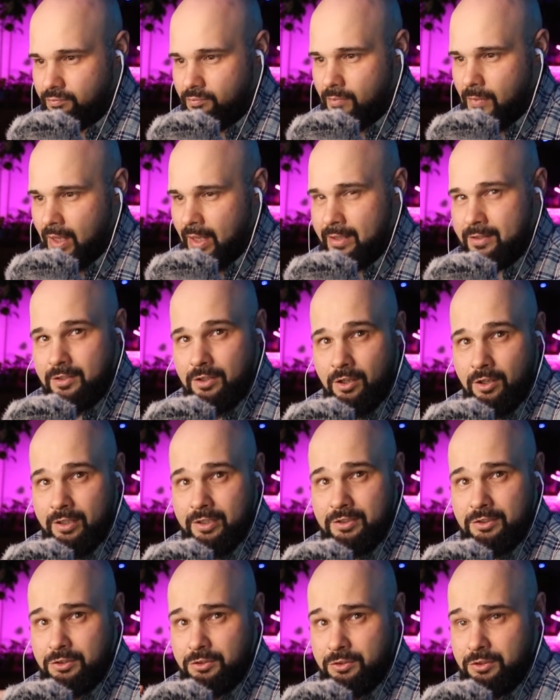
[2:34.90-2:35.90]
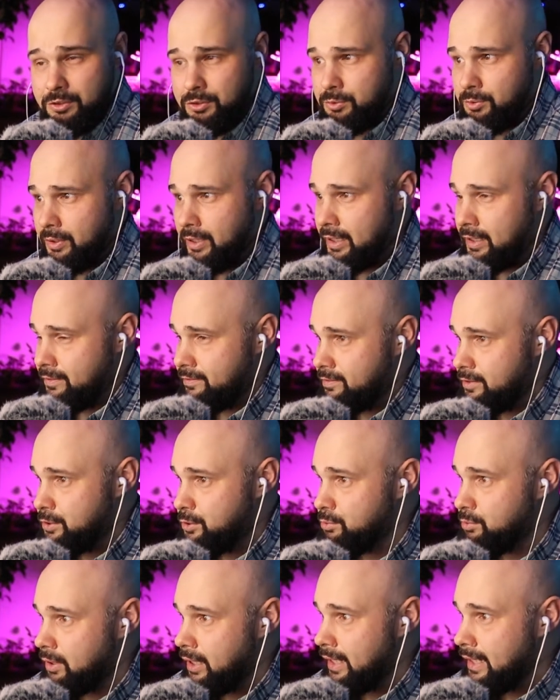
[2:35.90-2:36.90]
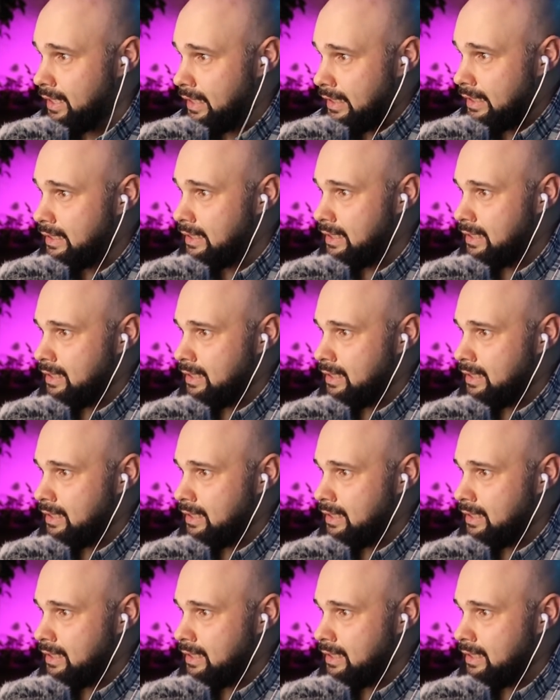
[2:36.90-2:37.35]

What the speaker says: As an artist, you can do whatever you like,